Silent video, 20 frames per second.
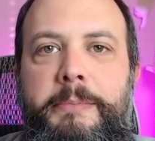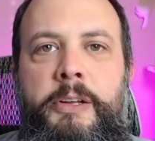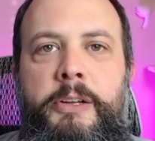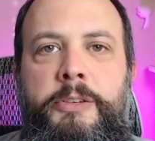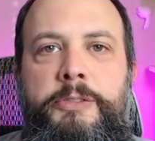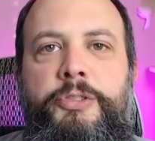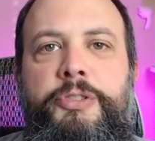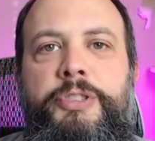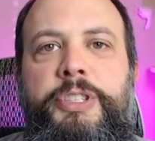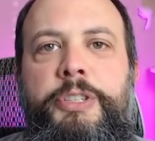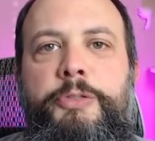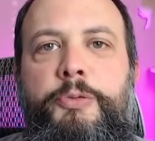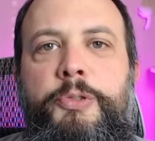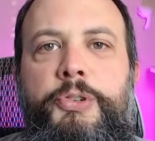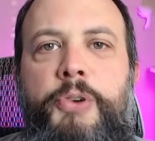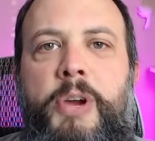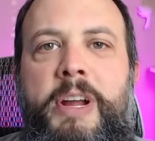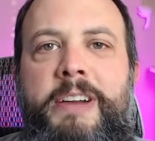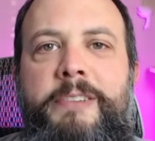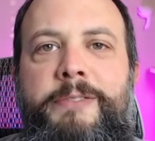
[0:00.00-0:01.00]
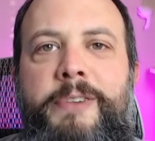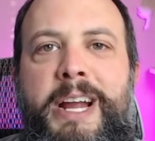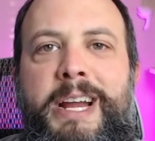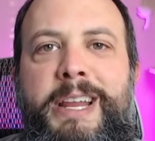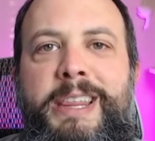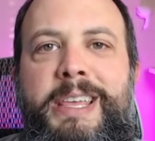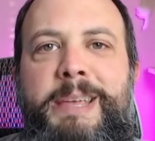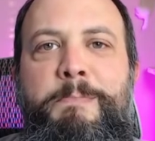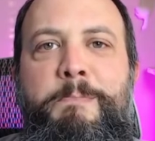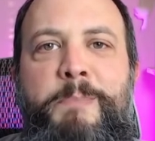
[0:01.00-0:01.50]
So since we're trying to find
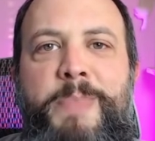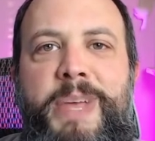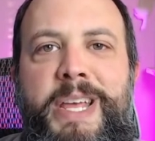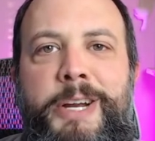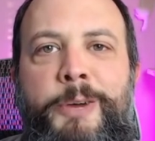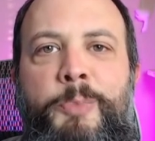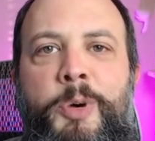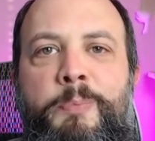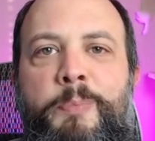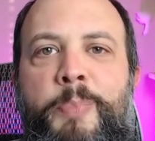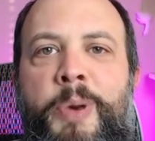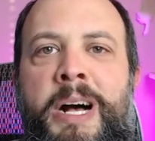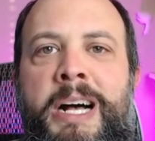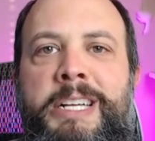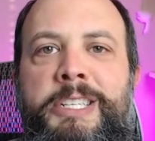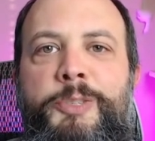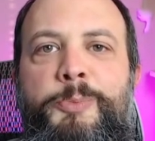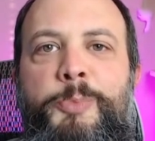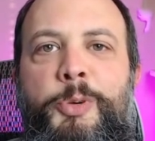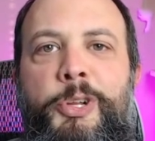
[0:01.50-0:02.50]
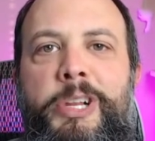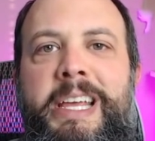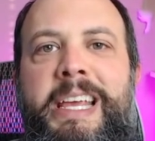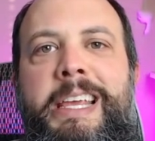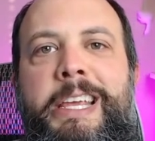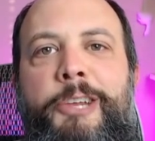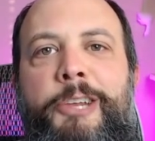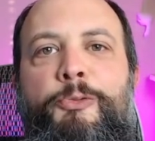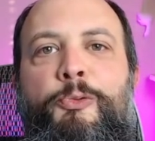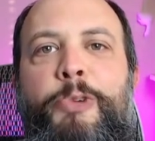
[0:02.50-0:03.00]
the minimum possible
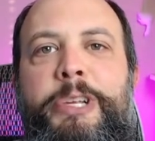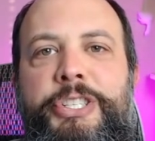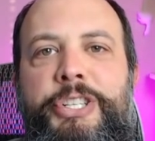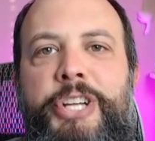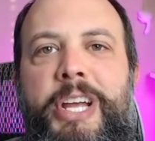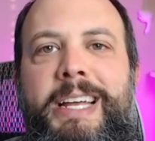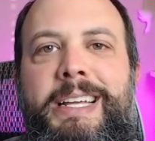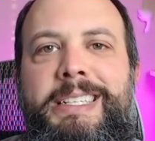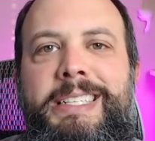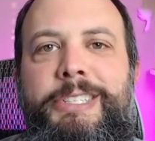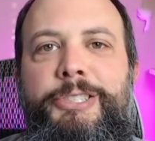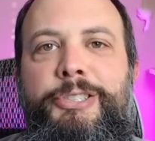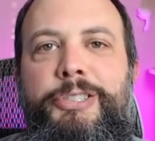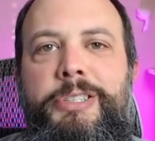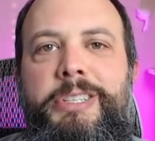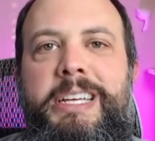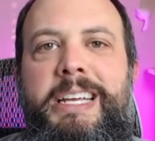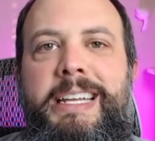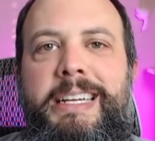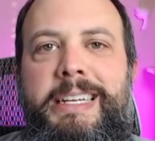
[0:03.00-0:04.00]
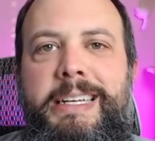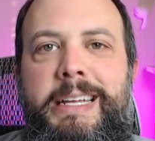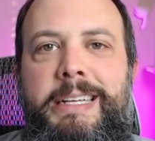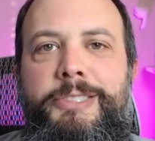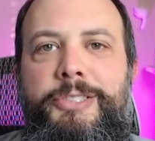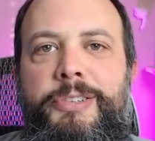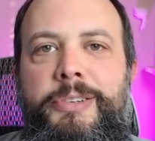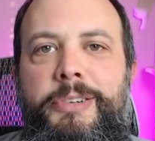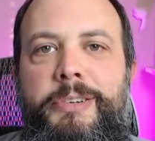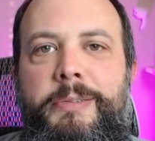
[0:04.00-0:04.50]
heat rejected to the
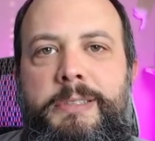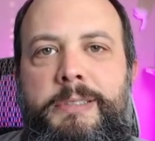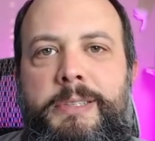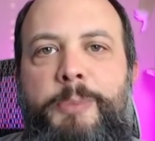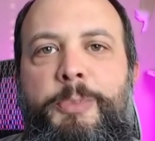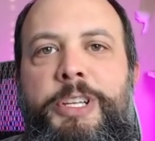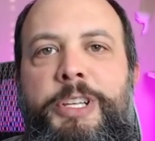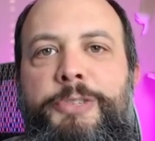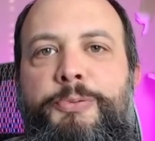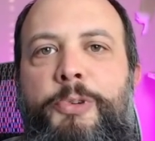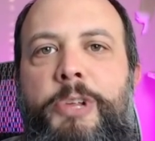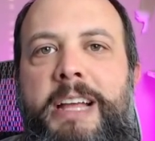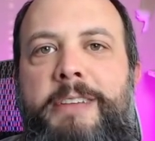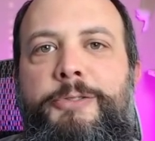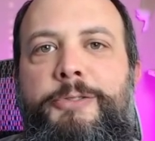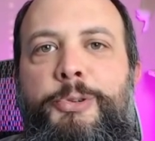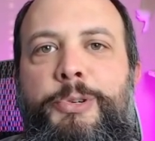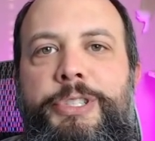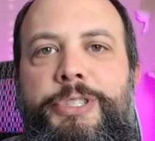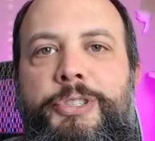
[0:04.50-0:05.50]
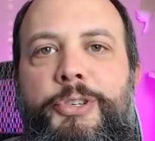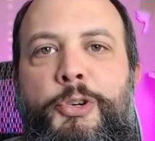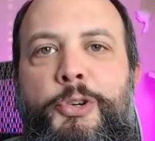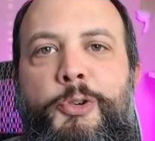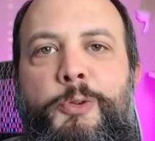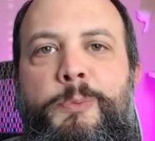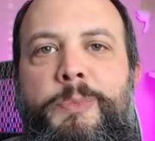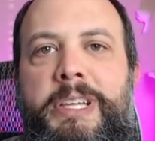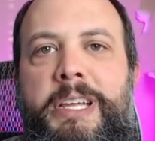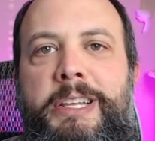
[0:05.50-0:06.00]
condenser, that means we'll have to
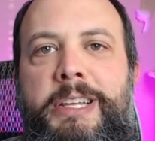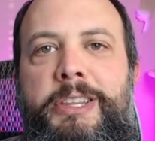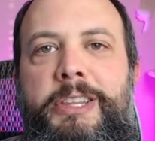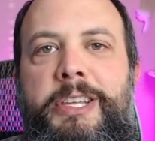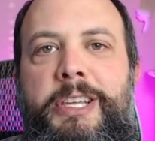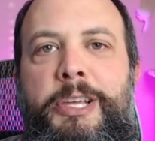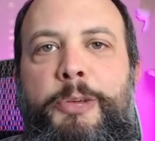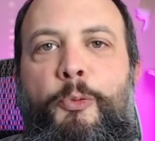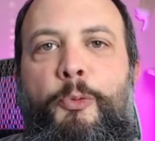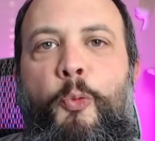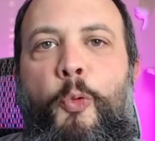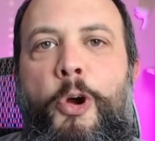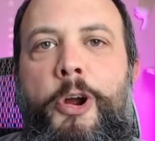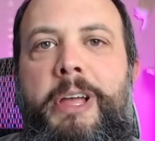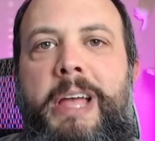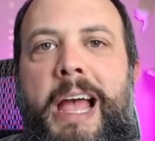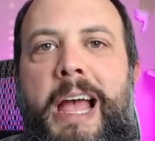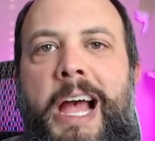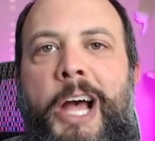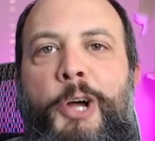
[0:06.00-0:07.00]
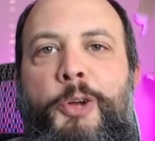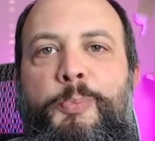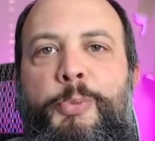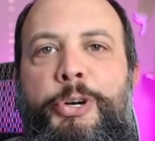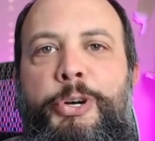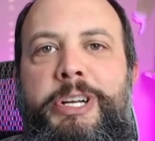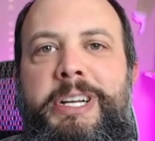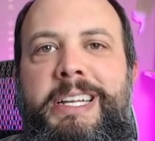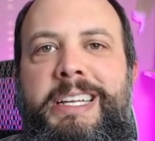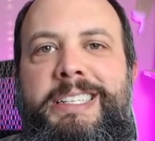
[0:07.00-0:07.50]
assume that the work
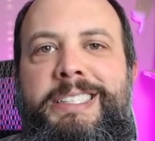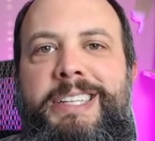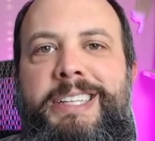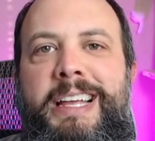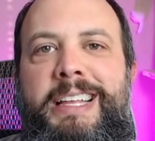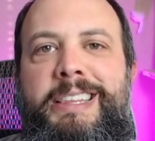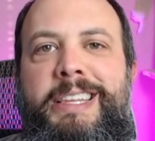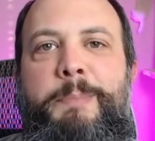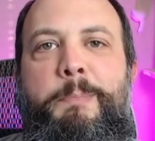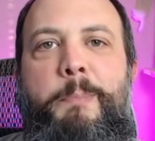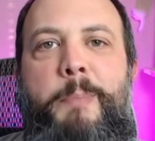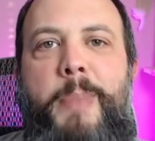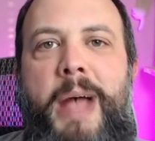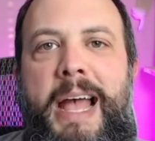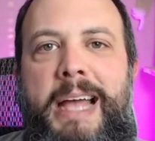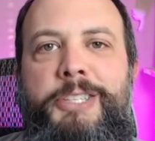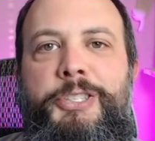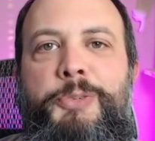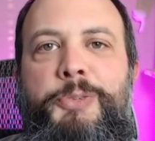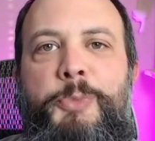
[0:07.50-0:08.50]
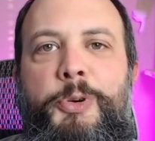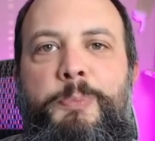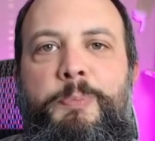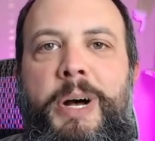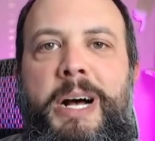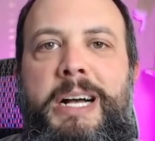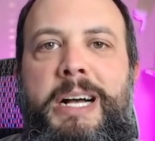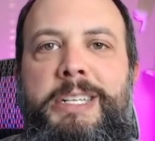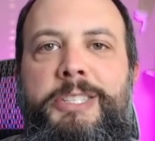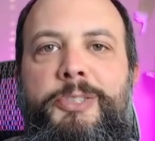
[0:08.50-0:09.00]
output is at the maximum
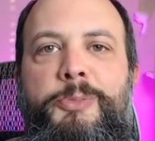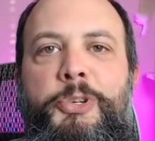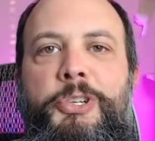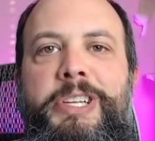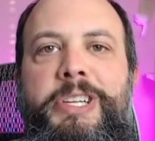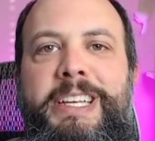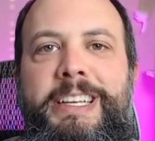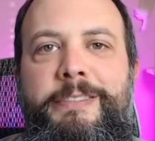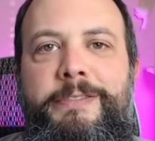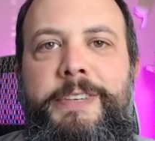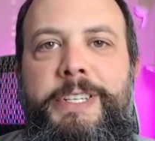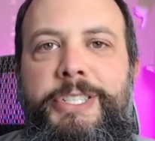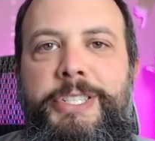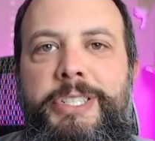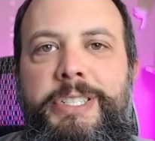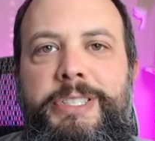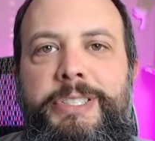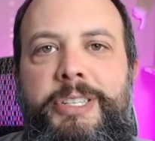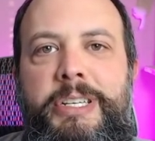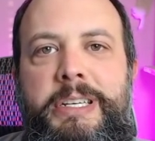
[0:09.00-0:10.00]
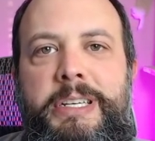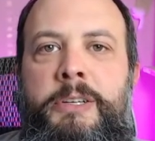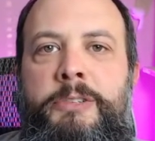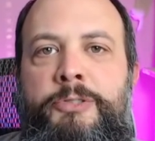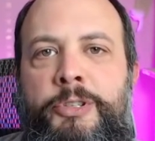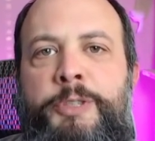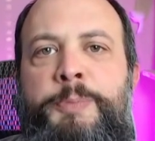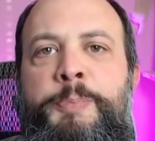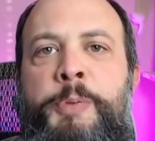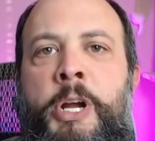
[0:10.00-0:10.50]
possible efficiency.
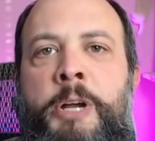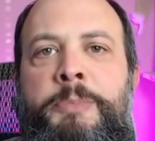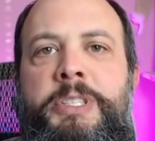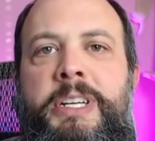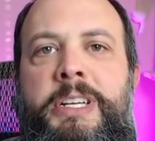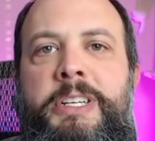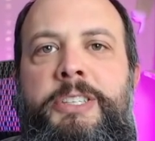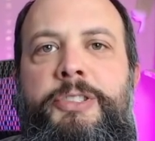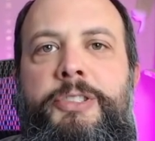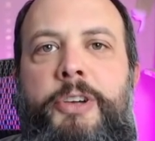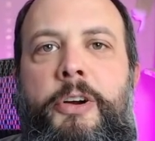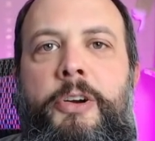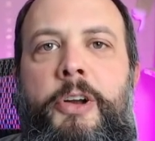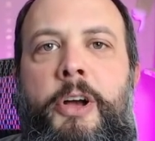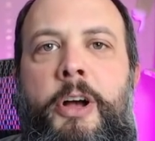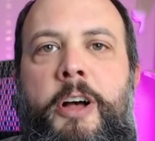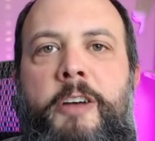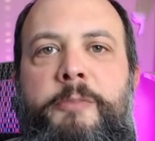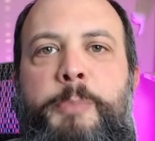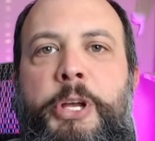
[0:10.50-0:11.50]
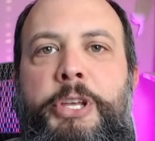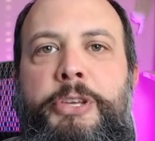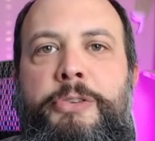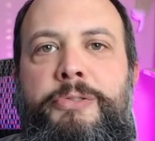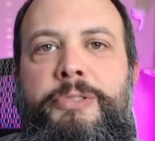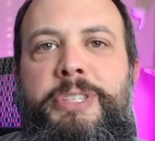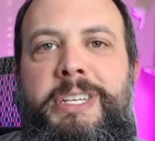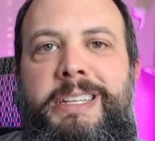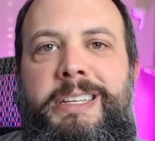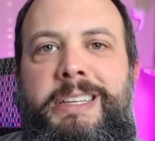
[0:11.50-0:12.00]
So this problem is going to start off by
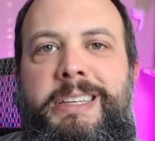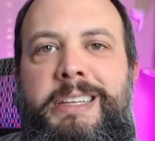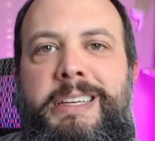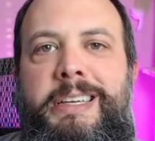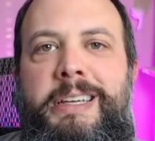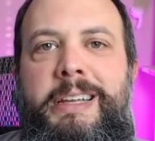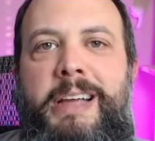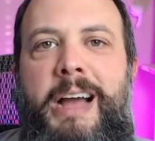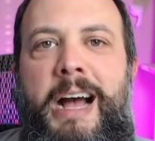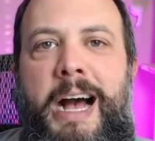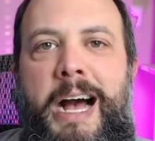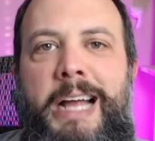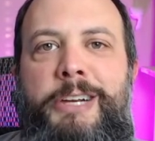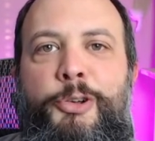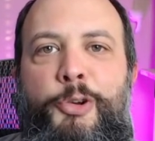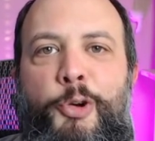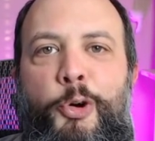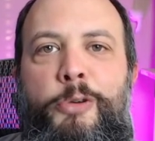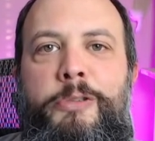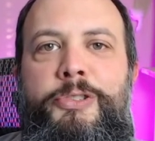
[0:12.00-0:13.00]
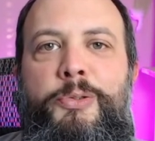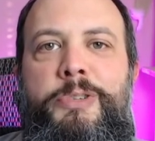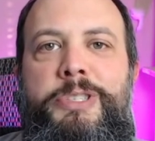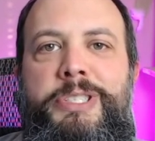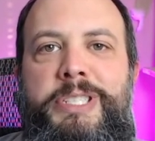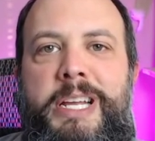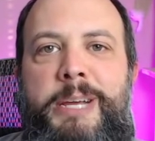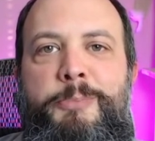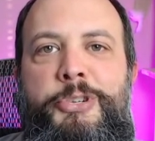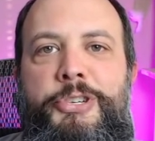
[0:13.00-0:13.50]
using the hot and cold source
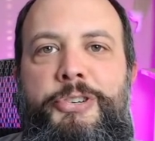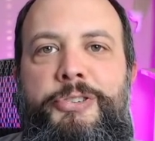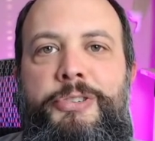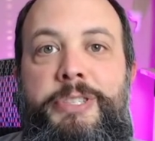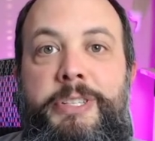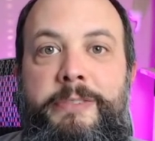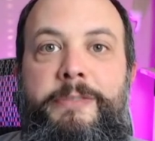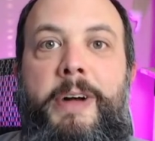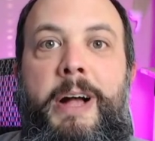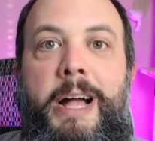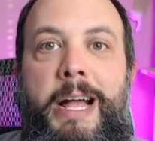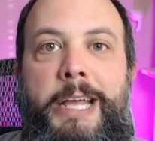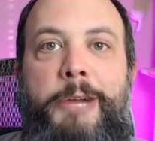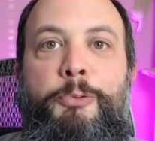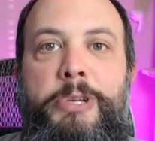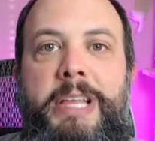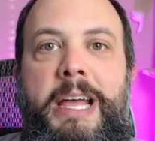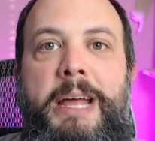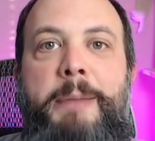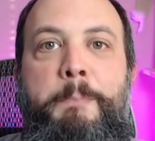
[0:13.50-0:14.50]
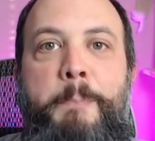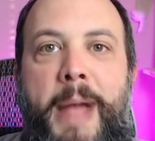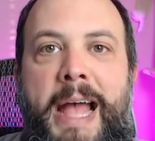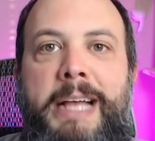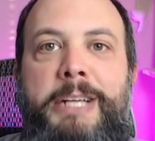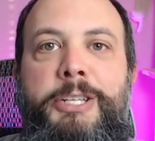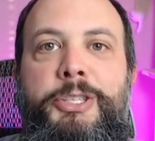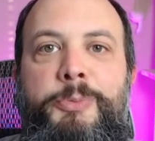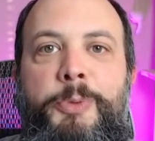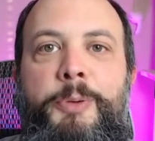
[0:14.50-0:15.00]
temperatures to find what that
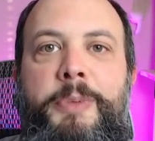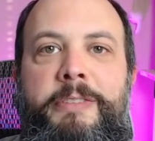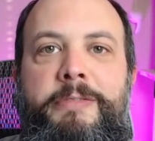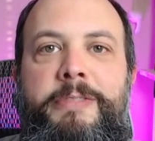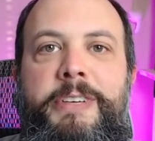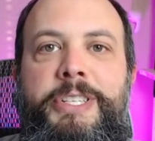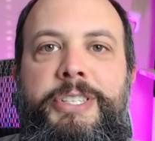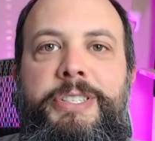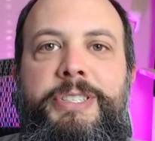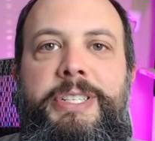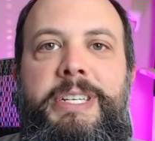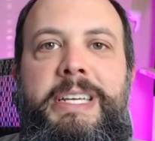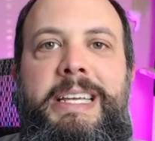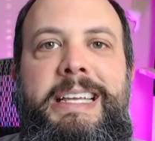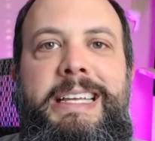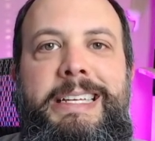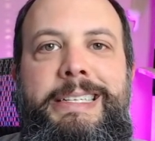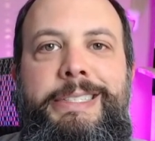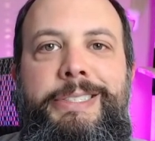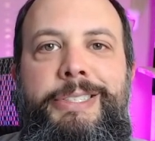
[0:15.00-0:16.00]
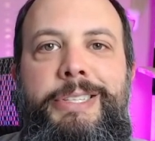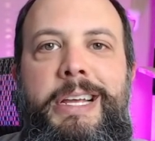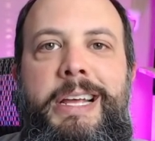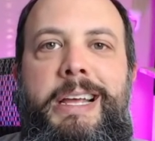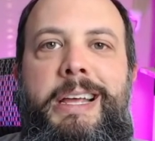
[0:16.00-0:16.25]
maximum efficiency is.